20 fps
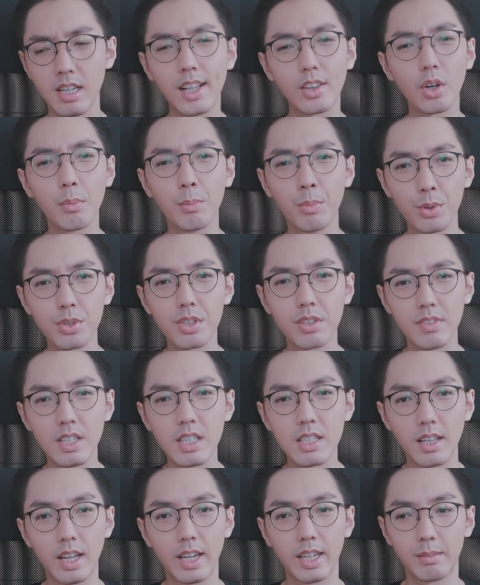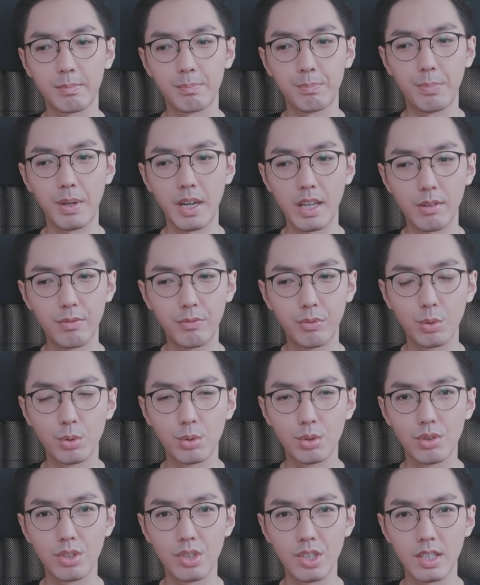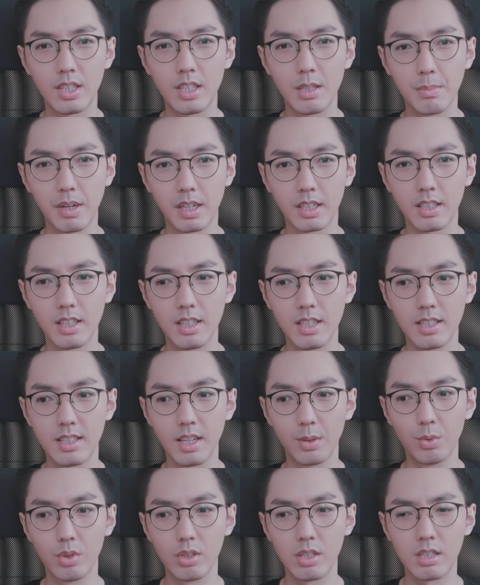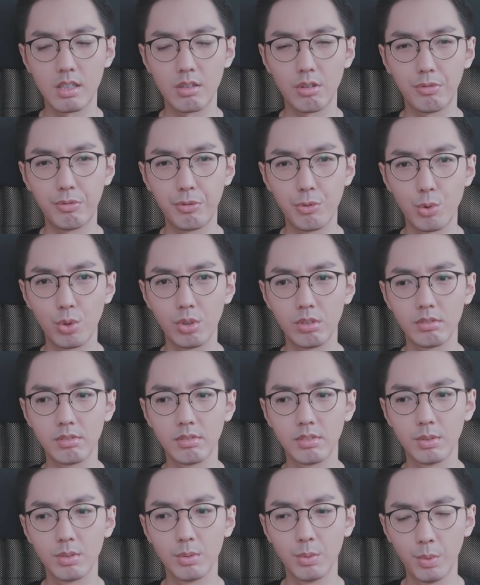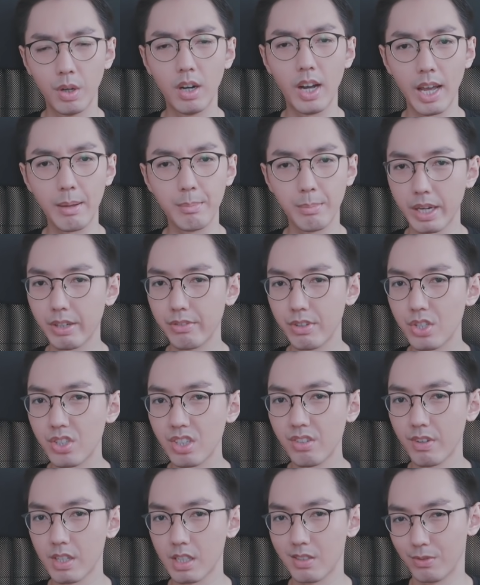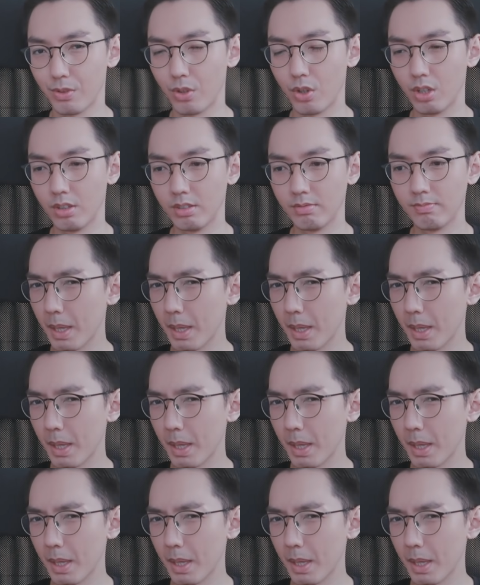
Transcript: and I thought most of these like playful, cheeky monkeys that would steal food were at McRitchie Reservoir.